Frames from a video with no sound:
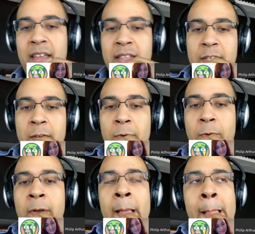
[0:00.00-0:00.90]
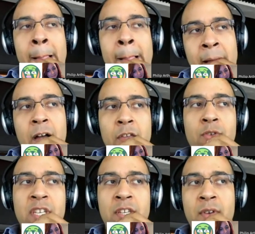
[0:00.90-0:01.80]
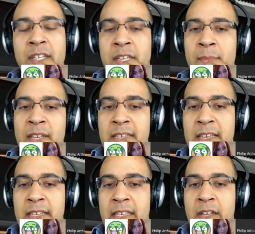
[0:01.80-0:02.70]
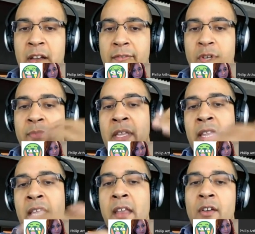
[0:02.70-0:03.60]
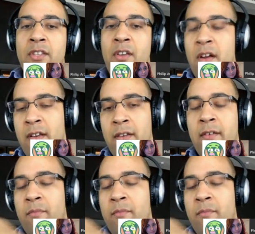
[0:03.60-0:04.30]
And so I'll usually do HTML, CSS, JavaScript, and then I'll start,